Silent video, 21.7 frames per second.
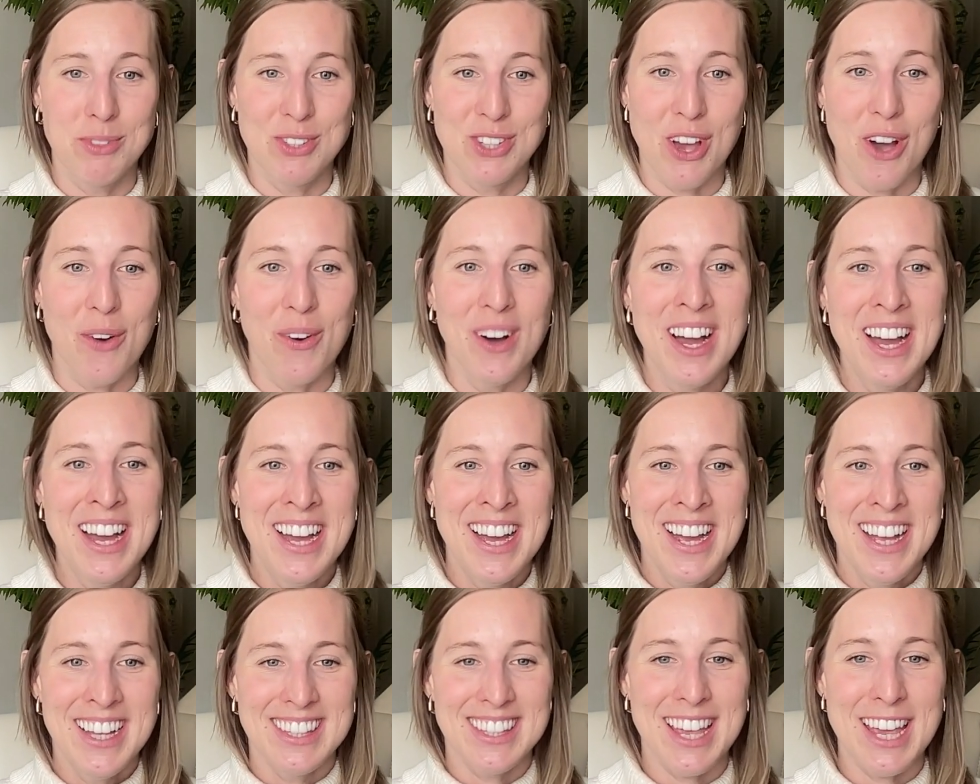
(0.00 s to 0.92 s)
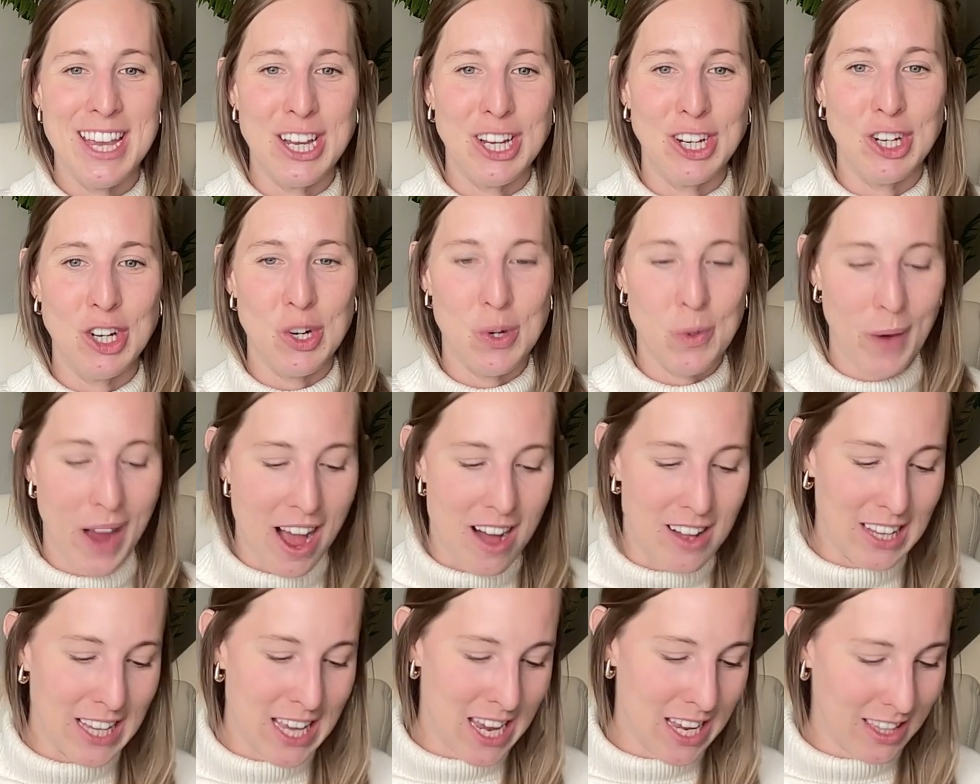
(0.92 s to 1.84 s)
So it's like
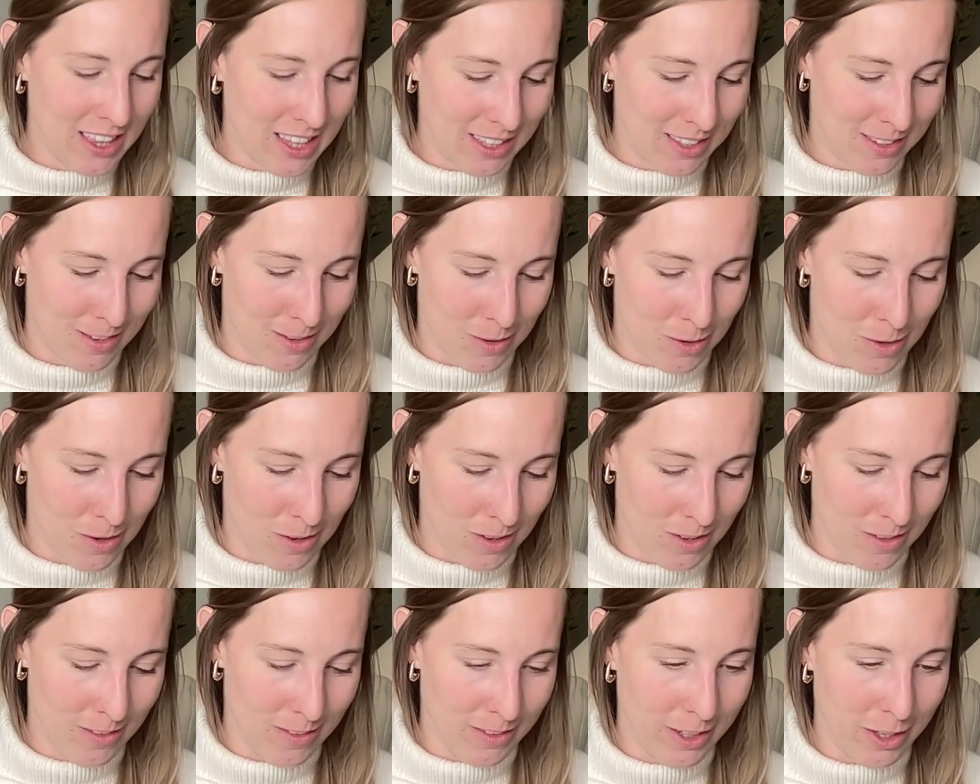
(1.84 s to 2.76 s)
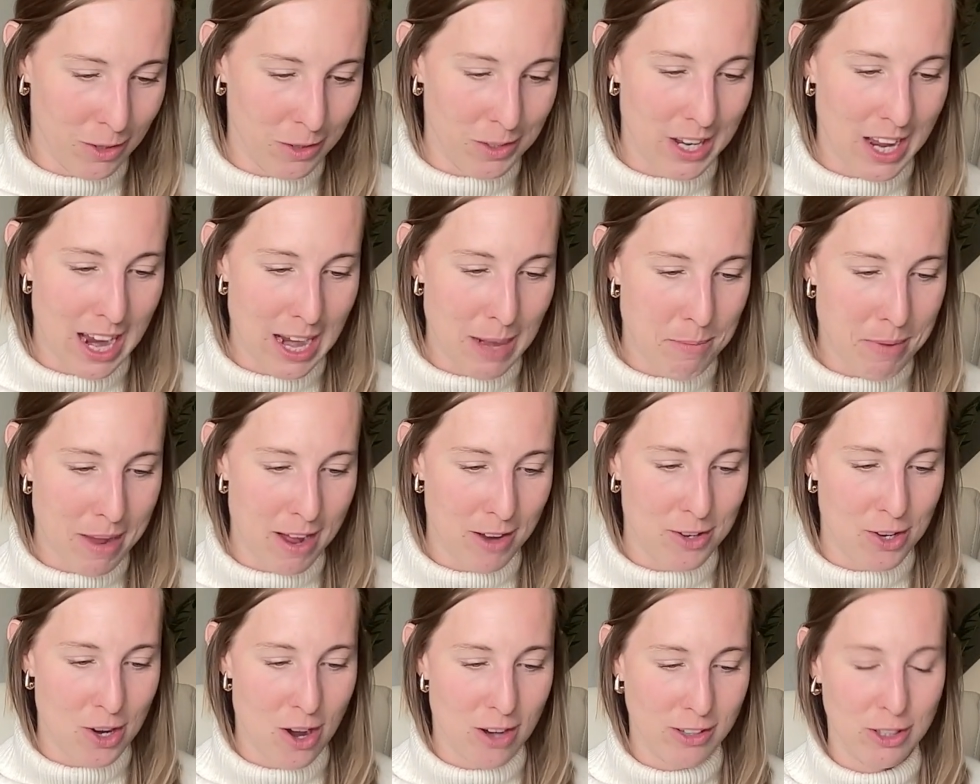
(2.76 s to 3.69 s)
corralling this little
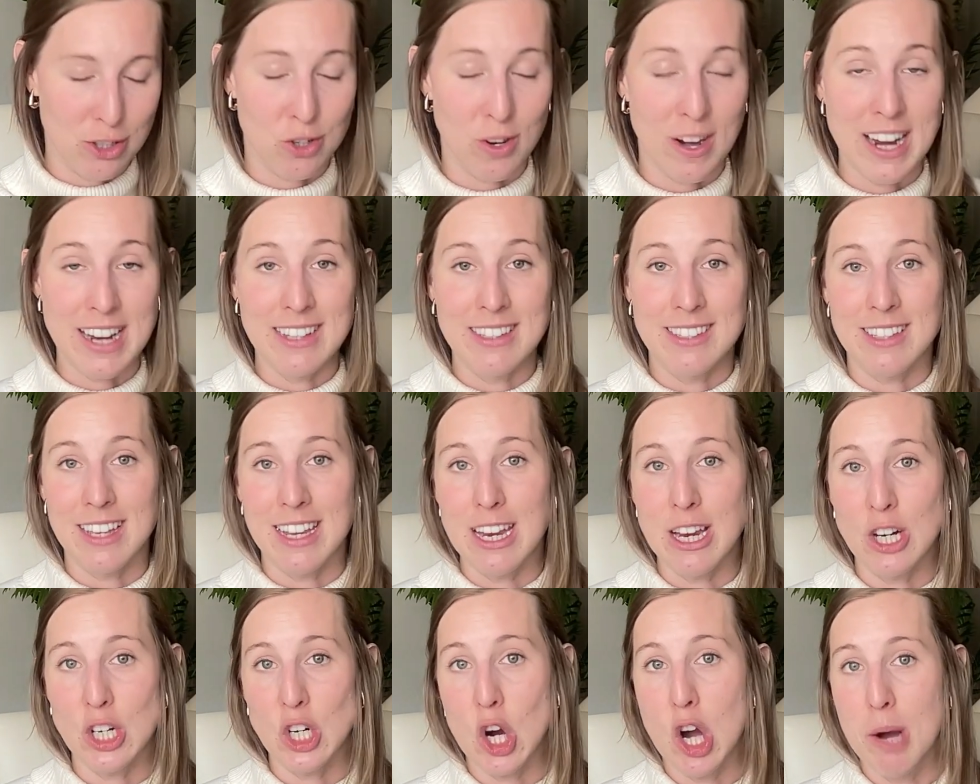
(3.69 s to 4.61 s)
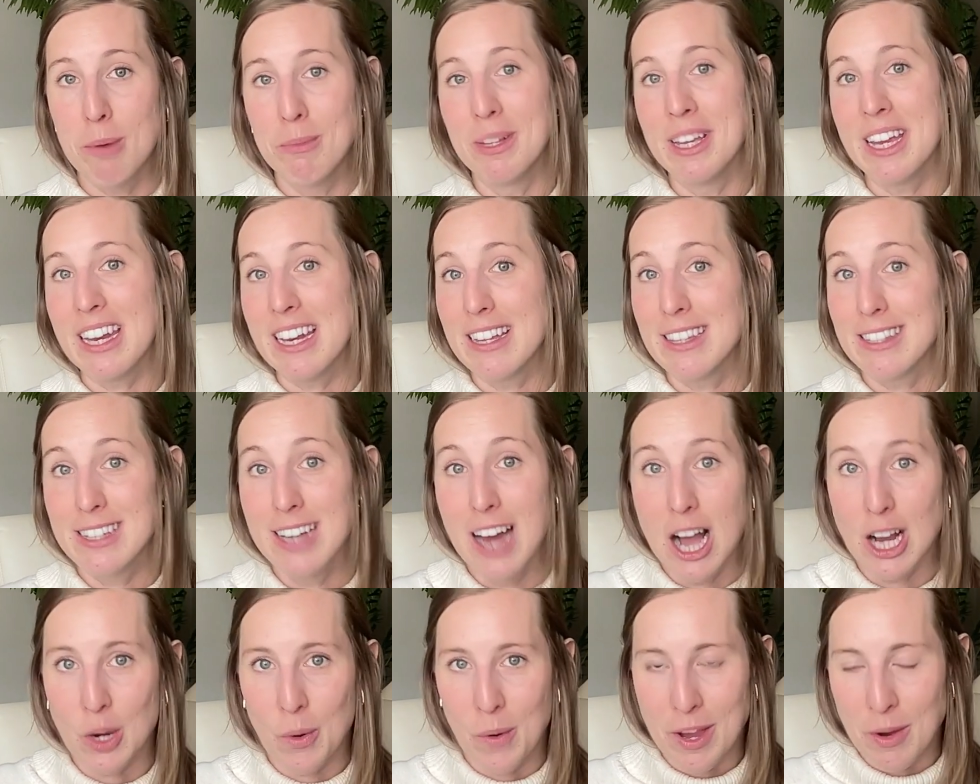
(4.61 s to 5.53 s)
9-pound dog to try and sit here calmly, and it's
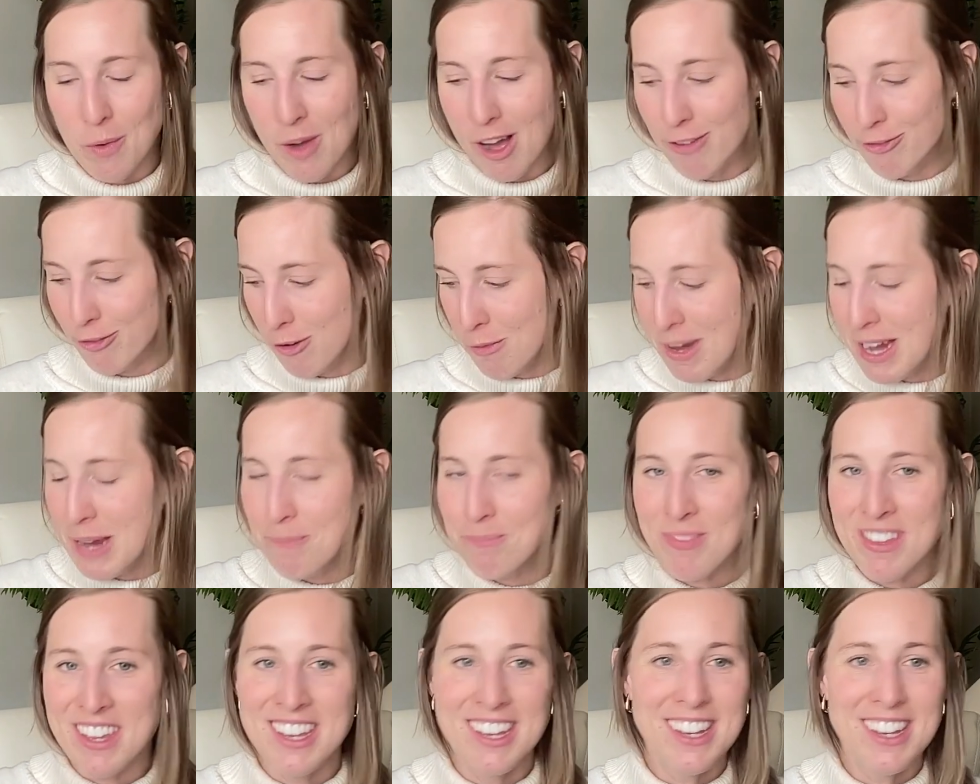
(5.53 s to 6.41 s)
not going well for me.